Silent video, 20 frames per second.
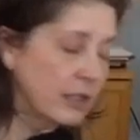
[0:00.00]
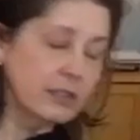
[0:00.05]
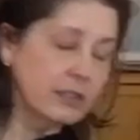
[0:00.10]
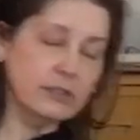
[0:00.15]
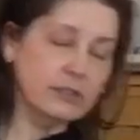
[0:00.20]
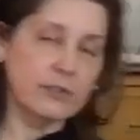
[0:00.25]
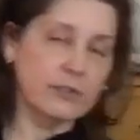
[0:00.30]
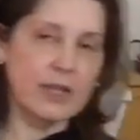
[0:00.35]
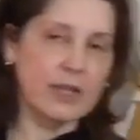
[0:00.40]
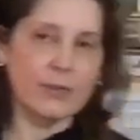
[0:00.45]

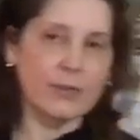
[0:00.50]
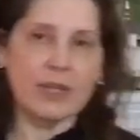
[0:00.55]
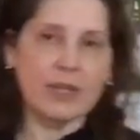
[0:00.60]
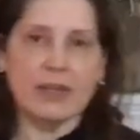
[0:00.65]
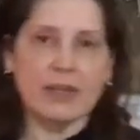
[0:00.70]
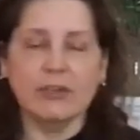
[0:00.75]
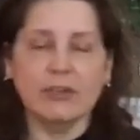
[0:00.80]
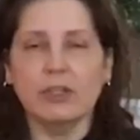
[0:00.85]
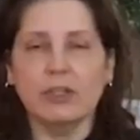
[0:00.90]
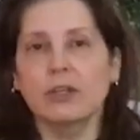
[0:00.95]
So now we
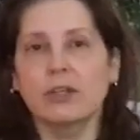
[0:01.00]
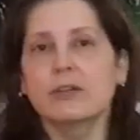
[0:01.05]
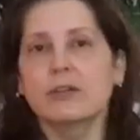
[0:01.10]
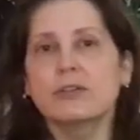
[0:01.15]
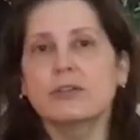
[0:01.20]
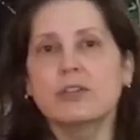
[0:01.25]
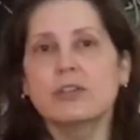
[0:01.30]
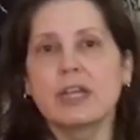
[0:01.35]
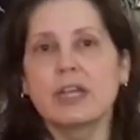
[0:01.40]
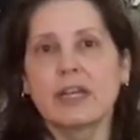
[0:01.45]
have a good
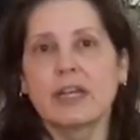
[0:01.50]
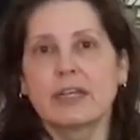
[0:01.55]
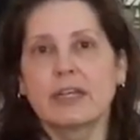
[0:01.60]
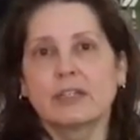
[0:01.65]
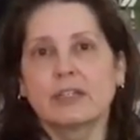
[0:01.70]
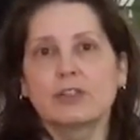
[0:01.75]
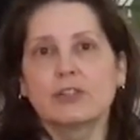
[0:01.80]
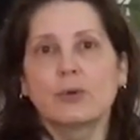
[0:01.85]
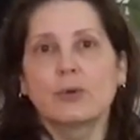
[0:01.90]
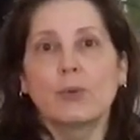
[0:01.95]
understanding
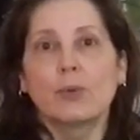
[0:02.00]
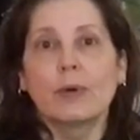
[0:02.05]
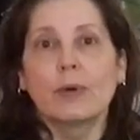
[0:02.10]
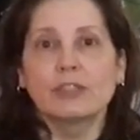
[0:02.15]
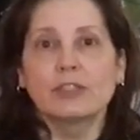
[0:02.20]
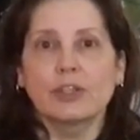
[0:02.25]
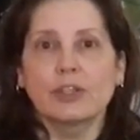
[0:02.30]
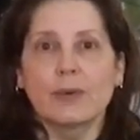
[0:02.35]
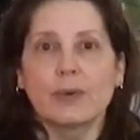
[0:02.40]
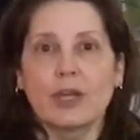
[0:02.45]
as to
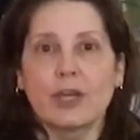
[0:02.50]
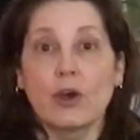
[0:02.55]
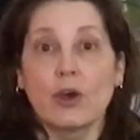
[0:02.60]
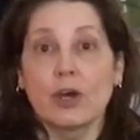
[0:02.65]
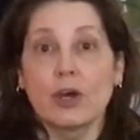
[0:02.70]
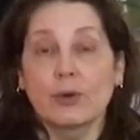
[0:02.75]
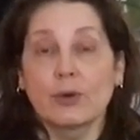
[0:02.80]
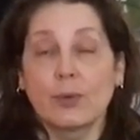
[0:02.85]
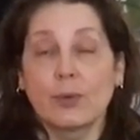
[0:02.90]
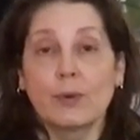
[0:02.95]
what's going
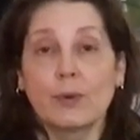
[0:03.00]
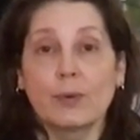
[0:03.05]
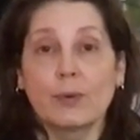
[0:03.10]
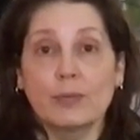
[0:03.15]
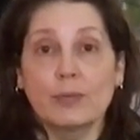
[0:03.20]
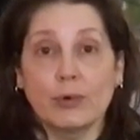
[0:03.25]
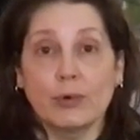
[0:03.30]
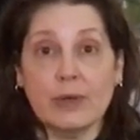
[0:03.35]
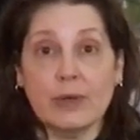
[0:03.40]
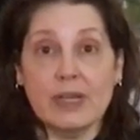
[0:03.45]
on when we
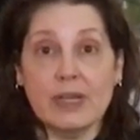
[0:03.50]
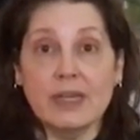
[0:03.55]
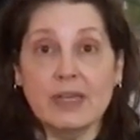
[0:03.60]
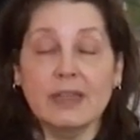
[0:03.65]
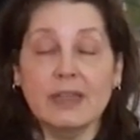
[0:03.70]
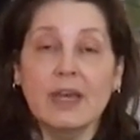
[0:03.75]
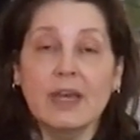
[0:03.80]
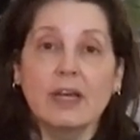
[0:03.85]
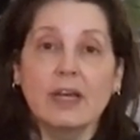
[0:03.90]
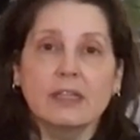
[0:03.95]
breathe.
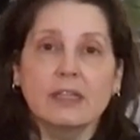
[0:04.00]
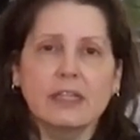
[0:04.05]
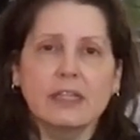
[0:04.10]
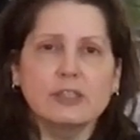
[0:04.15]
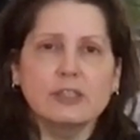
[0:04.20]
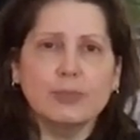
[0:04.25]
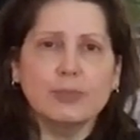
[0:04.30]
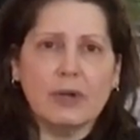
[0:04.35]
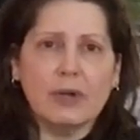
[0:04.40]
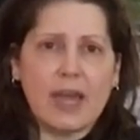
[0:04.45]

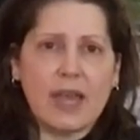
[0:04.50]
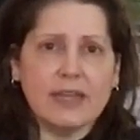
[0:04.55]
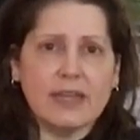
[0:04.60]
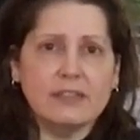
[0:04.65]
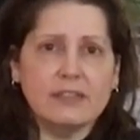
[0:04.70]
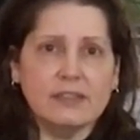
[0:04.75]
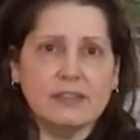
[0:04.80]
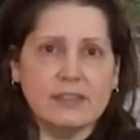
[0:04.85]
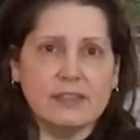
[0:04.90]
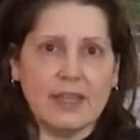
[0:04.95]
Let's
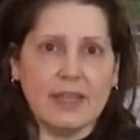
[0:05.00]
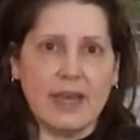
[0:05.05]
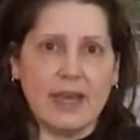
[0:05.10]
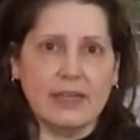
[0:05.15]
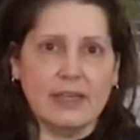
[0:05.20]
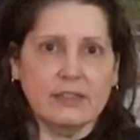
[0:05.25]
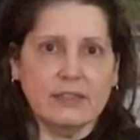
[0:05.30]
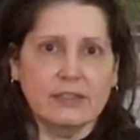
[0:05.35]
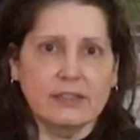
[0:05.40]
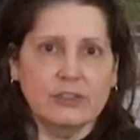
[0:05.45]
practice
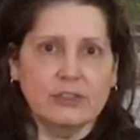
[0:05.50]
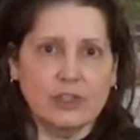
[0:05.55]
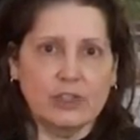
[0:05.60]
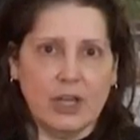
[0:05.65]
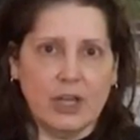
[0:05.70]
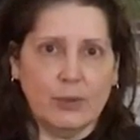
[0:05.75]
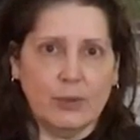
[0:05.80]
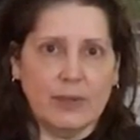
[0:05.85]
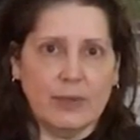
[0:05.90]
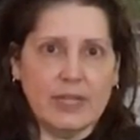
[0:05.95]
that,
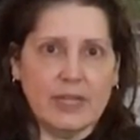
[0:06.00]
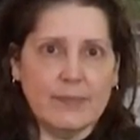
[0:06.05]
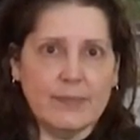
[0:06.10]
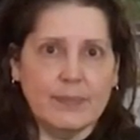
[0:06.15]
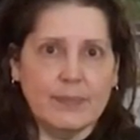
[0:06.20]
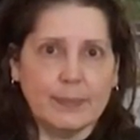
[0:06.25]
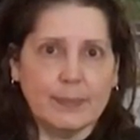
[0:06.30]
shall we?